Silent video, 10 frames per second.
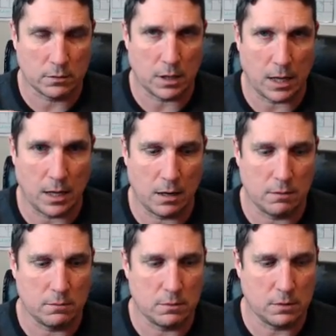
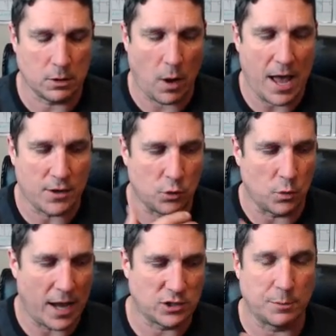how
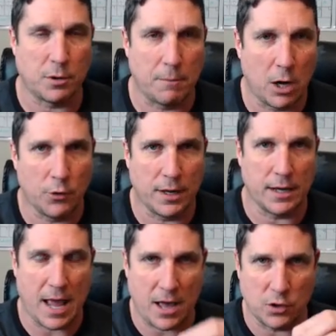you actually promote it
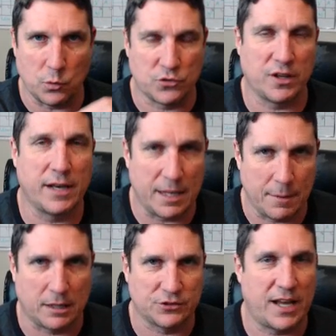and how you send
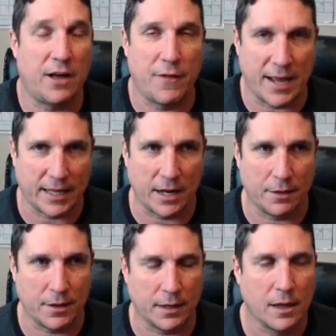emails out and that kind of
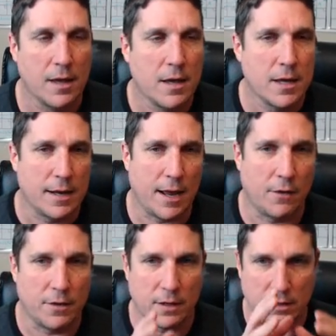thing.
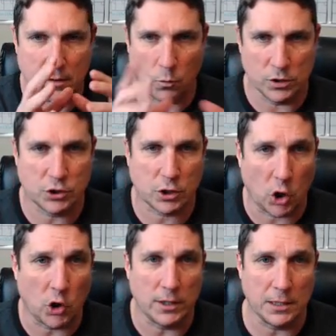Now, what you're
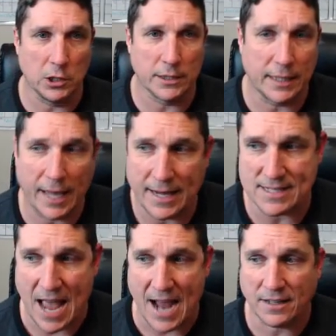currently looking at
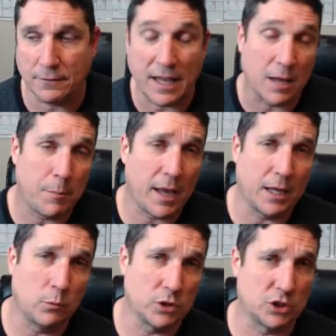is
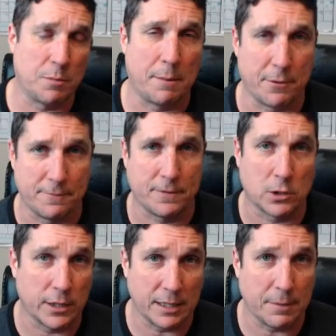ActiveCampaign, which is my
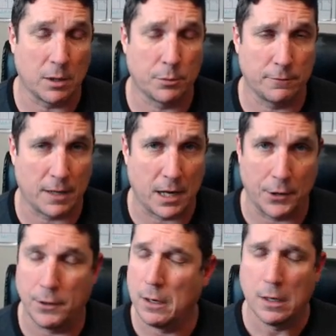preferred email
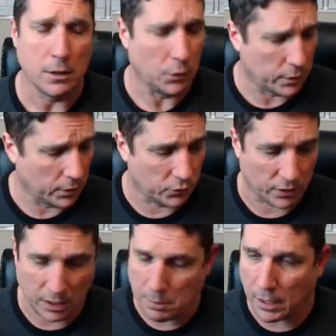provider. You can use
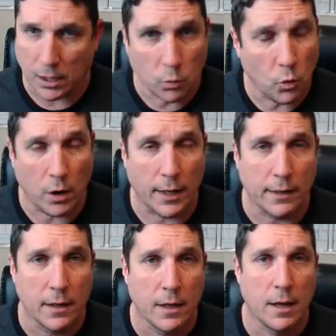anybody you want,
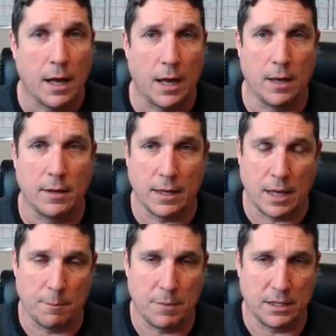
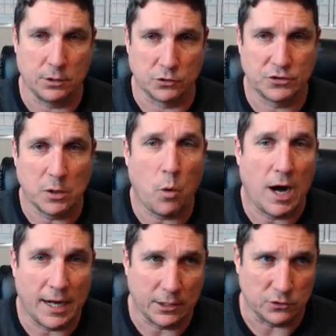but you'll see
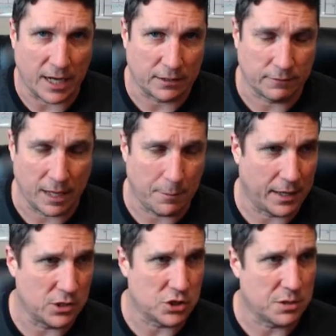why I use
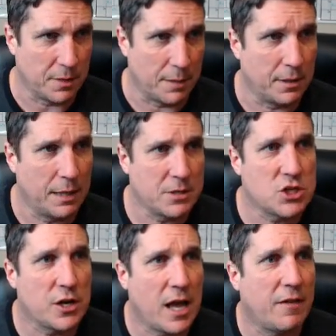ActiveCampaign in just a minute. But let me
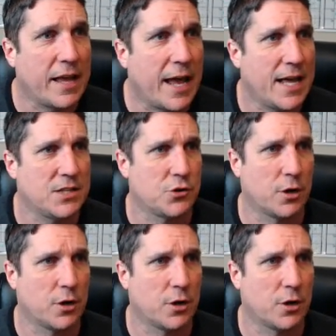show you how the ads are